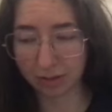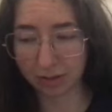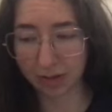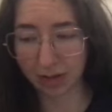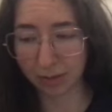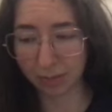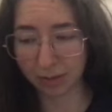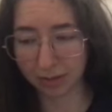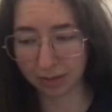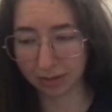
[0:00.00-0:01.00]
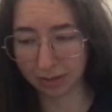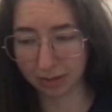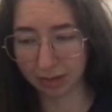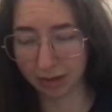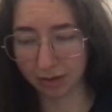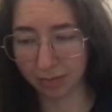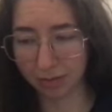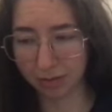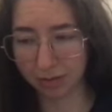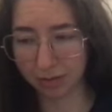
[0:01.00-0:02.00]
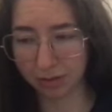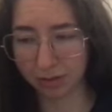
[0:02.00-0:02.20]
dead basically. And